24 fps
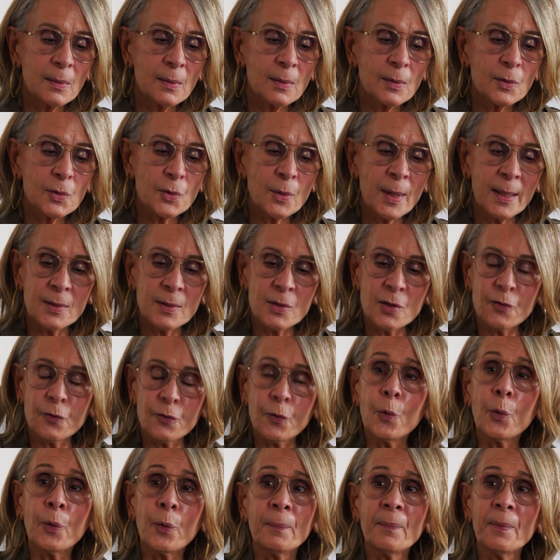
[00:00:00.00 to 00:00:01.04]

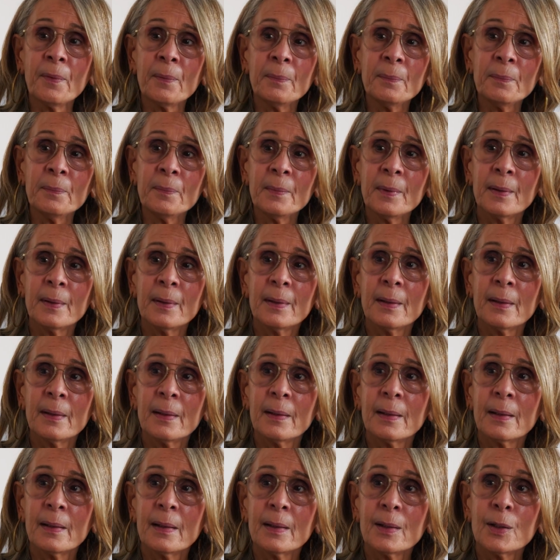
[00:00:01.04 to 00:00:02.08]
transform them,
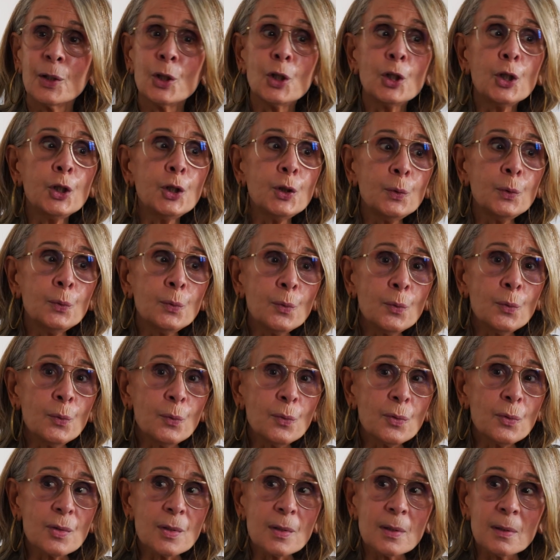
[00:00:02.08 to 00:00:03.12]

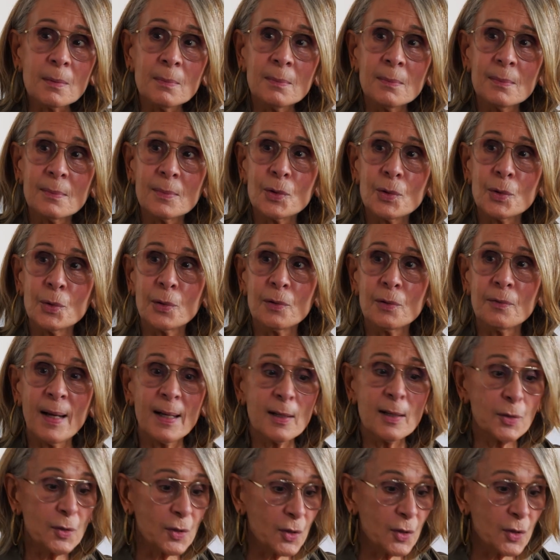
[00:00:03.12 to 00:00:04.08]
use them to your advantage,